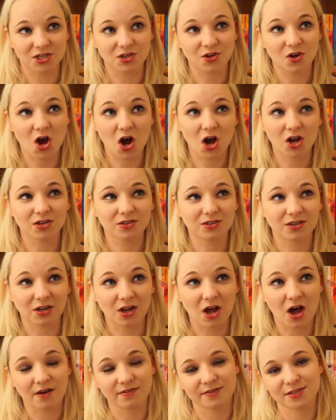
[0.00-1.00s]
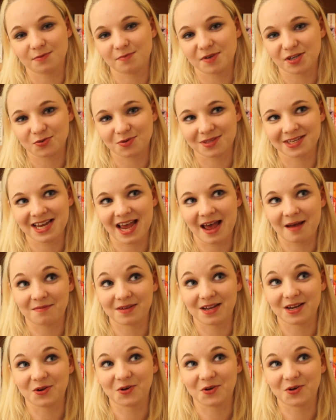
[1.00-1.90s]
You can't laugh so much with Tamlin,